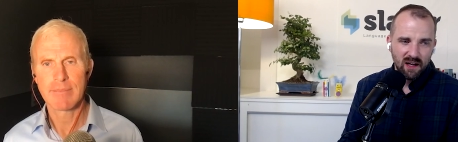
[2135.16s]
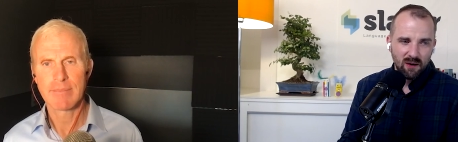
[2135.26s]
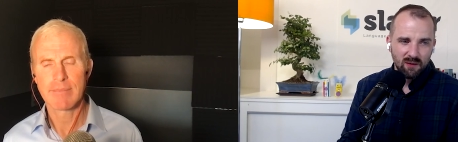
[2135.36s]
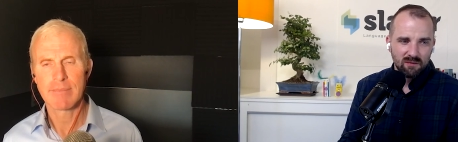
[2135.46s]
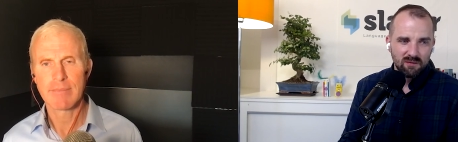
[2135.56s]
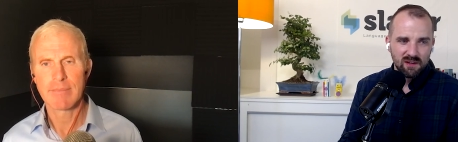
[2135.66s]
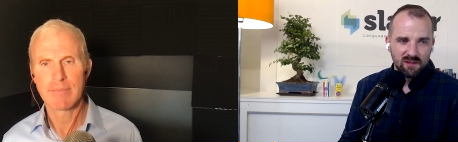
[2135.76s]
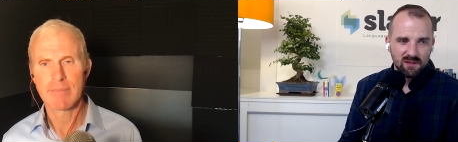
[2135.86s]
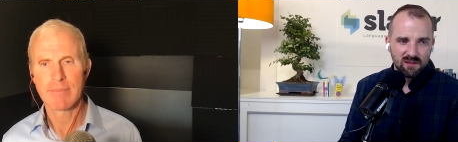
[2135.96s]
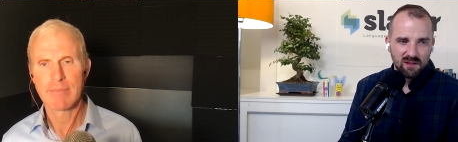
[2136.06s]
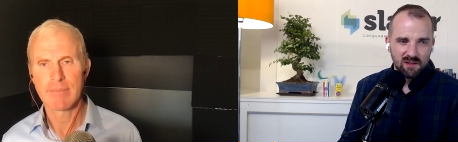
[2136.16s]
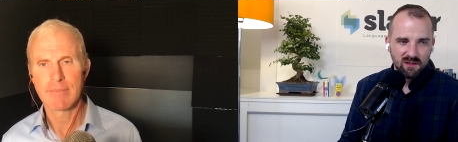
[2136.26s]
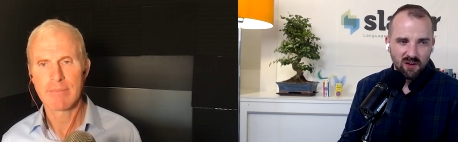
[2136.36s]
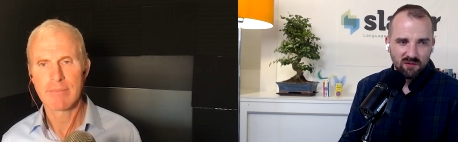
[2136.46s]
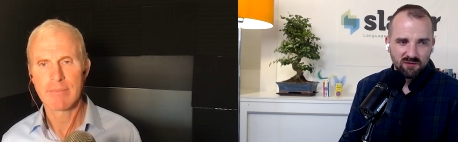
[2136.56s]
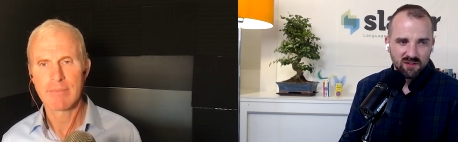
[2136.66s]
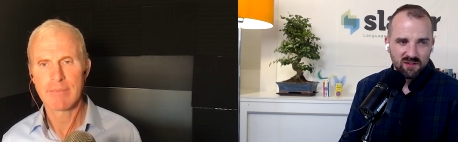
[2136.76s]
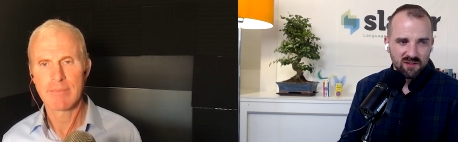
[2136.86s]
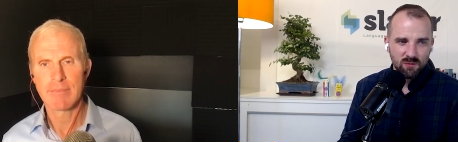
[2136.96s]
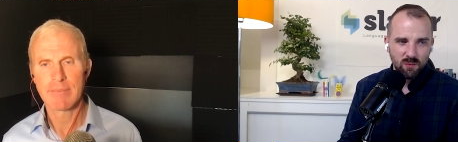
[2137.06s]
Speaker 1: out these, these
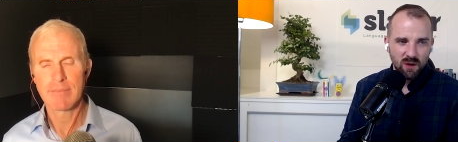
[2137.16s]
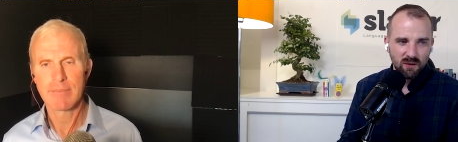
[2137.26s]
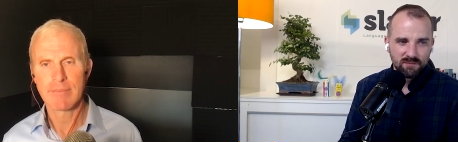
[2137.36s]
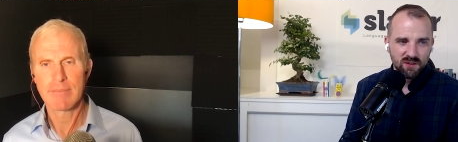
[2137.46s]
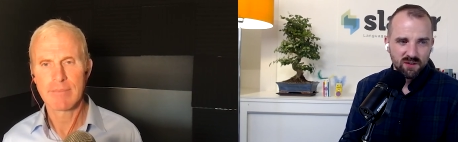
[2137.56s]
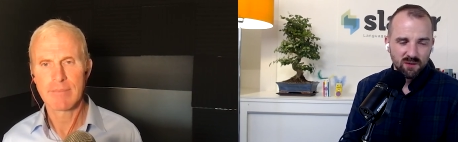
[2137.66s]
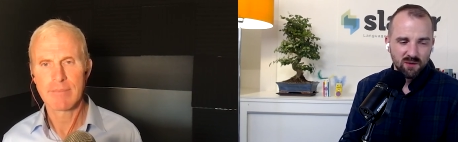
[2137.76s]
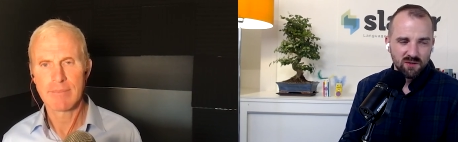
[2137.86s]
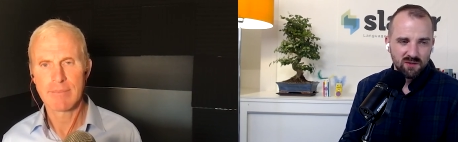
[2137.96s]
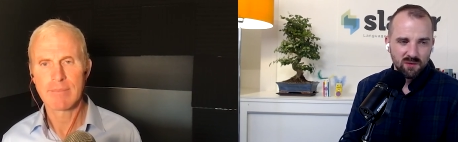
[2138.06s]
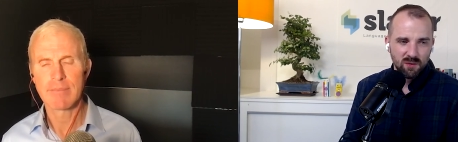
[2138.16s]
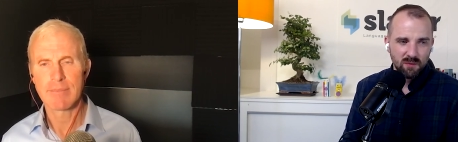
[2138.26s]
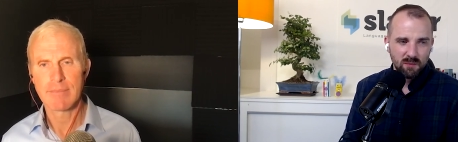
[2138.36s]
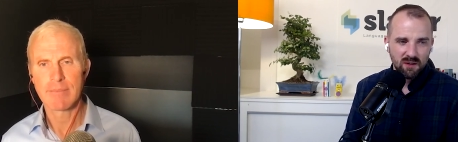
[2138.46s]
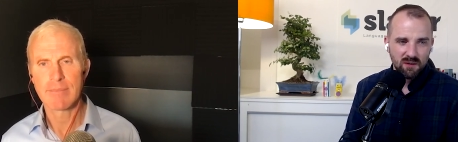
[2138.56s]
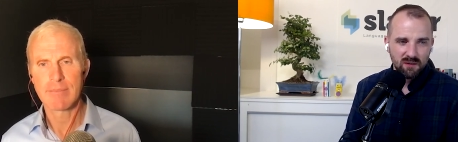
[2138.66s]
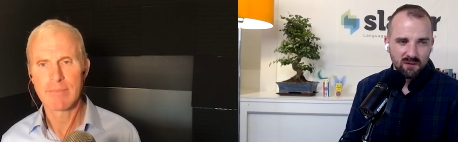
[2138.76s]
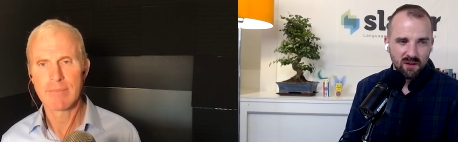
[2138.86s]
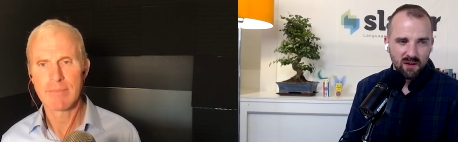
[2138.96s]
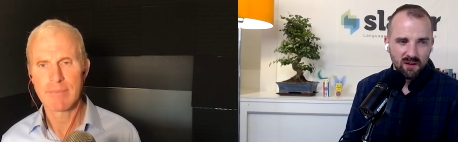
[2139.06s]
conferences as well. So those are two of the
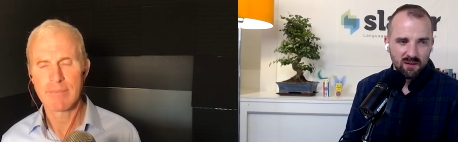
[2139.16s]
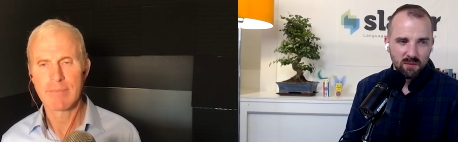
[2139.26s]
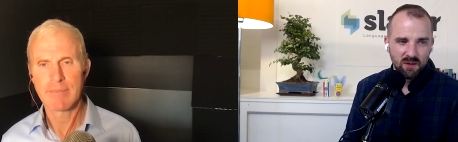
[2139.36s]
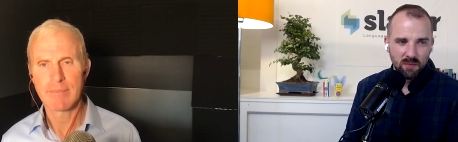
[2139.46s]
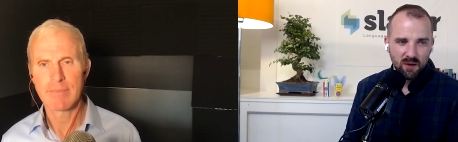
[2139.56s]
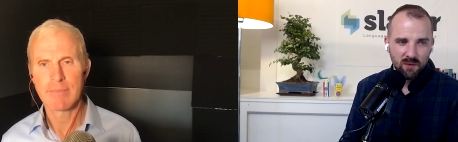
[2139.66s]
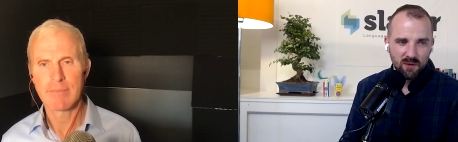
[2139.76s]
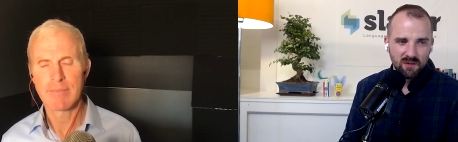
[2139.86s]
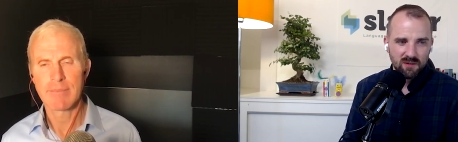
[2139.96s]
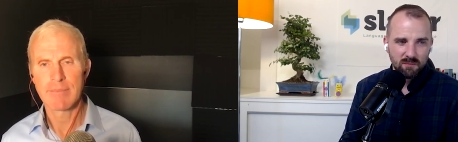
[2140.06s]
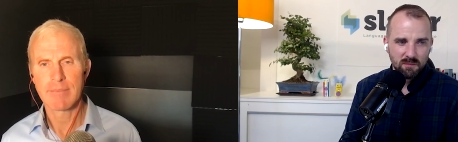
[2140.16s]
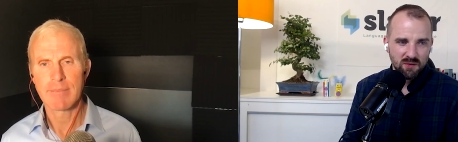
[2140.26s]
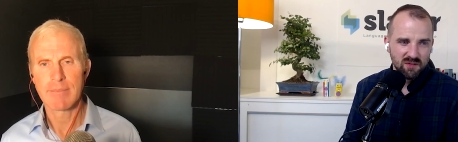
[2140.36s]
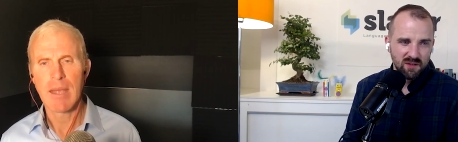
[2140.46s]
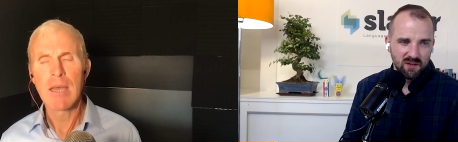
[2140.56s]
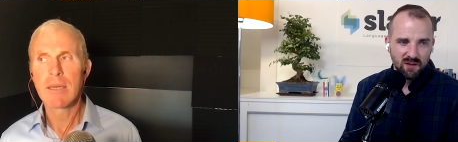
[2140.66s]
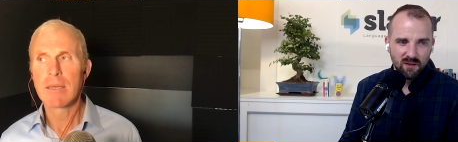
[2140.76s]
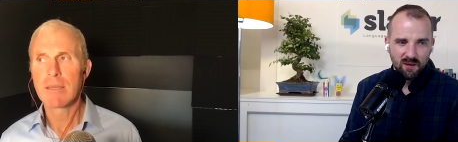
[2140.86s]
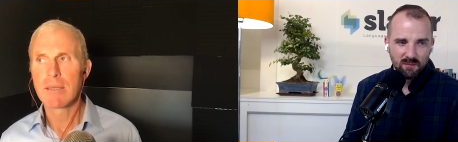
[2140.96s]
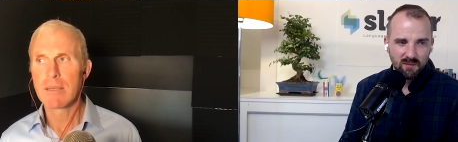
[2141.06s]
bigger, uh, the bigger priorities.
Speaker 2: And personally, you
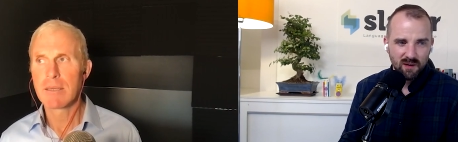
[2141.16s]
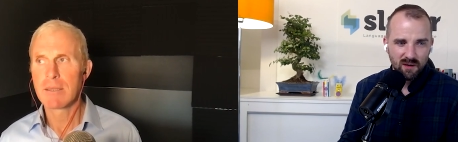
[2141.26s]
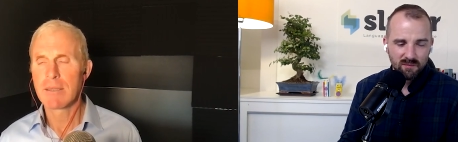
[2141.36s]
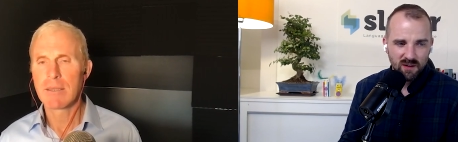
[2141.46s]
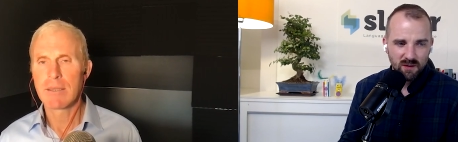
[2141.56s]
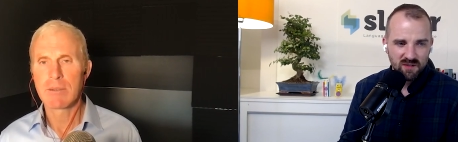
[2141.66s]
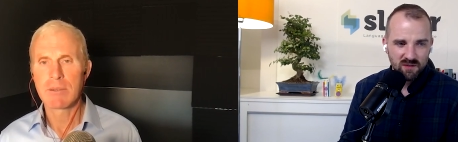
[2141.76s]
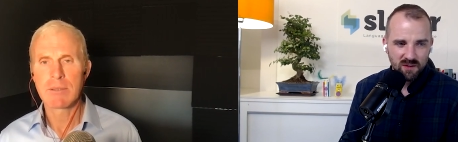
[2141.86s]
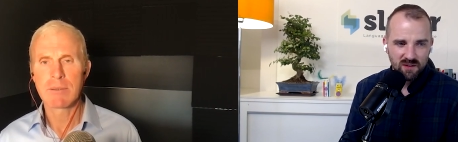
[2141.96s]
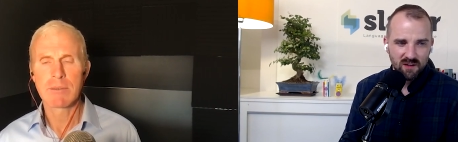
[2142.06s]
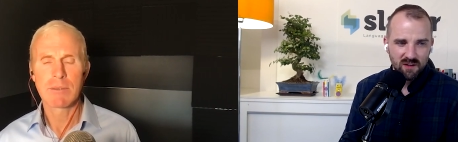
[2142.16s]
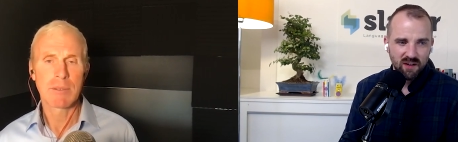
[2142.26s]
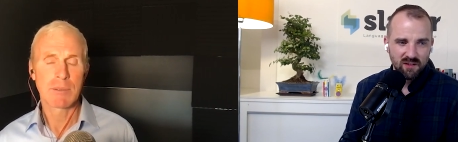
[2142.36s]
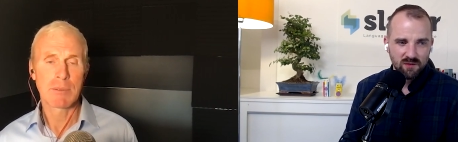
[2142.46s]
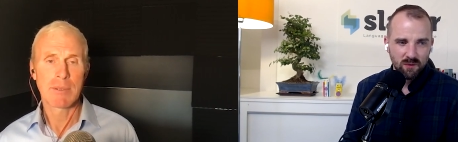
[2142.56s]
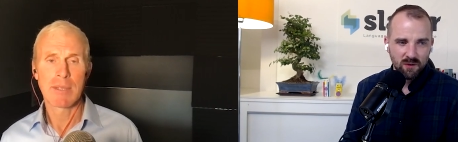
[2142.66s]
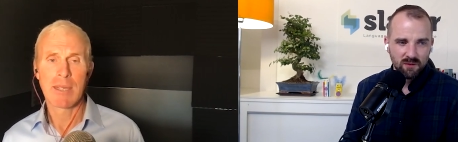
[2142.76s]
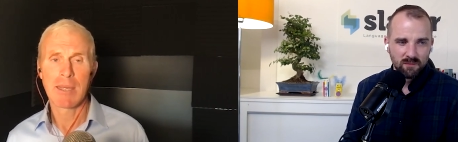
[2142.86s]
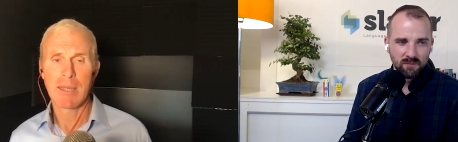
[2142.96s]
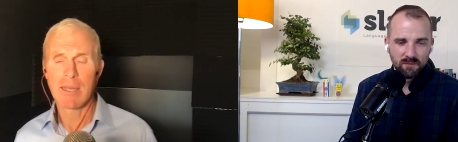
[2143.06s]
know, I'm very busy with the advisory work.
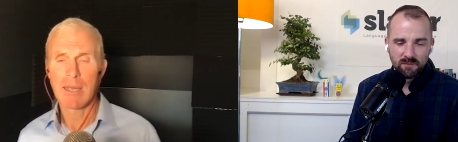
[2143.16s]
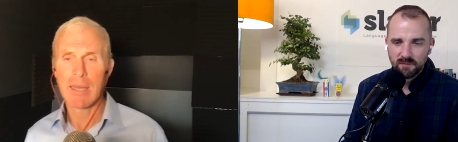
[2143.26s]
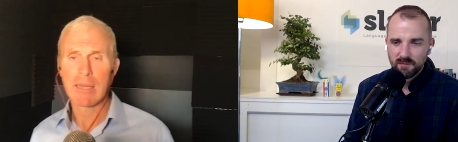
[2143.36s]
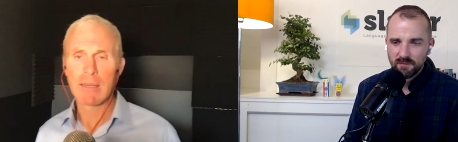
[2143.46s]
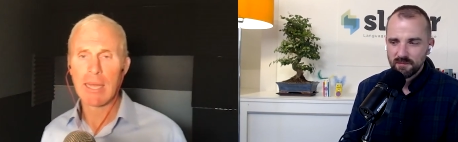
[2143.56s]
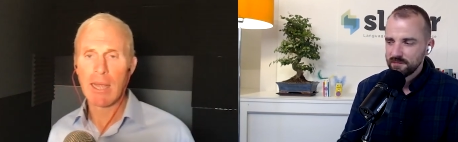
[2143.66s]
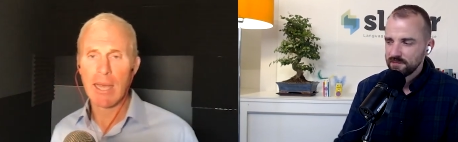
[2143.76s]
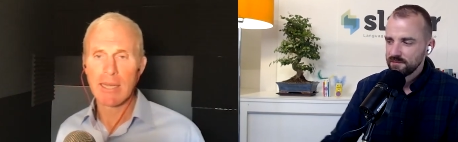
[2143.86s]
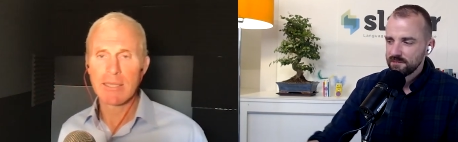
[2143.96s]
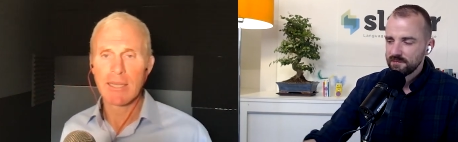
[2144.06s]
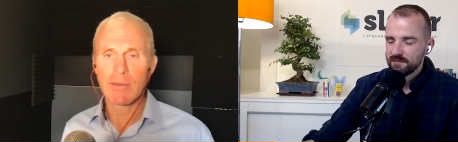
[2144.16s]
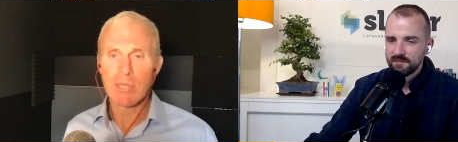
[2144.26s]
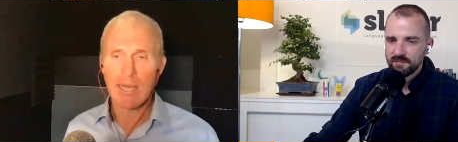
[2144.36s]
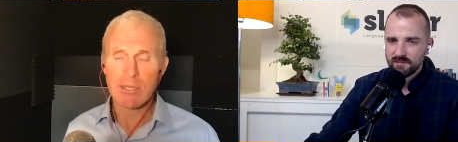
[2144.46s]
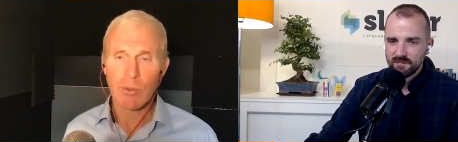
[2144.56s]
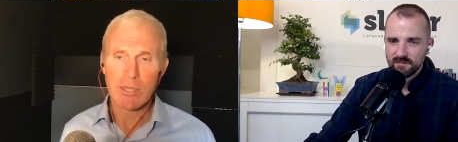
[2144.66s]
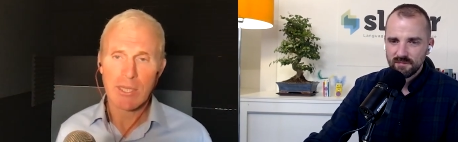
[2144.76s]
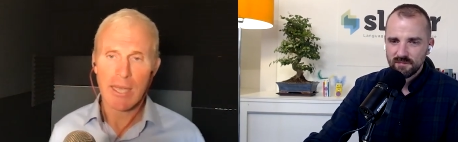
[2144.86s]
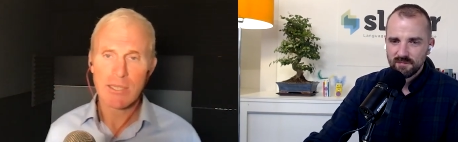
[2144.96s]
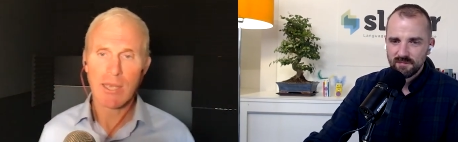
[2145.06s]
I, I lied. I said that was the last
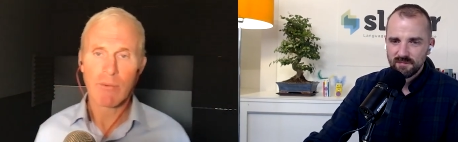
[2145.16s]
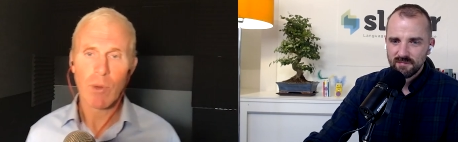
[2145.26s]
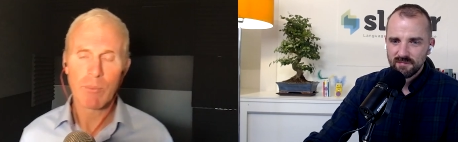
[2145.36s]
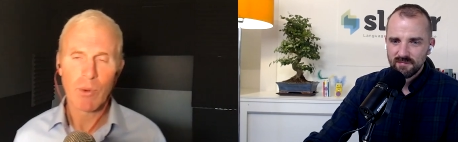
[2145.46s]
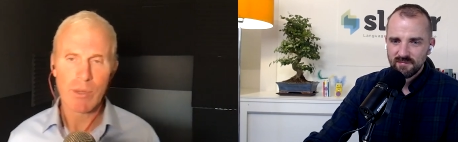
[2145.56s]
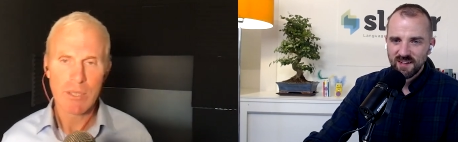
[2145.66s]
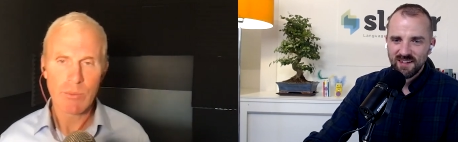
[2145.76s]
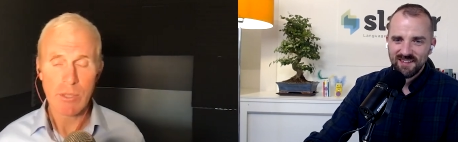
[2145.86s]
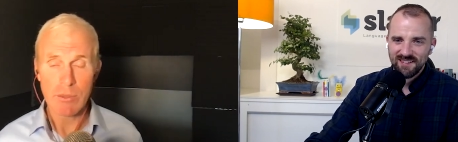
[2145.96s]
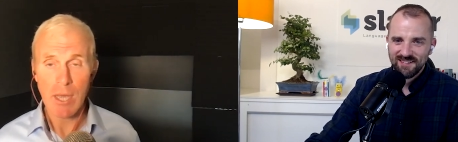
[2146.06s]
question. I actually have one more, because when you're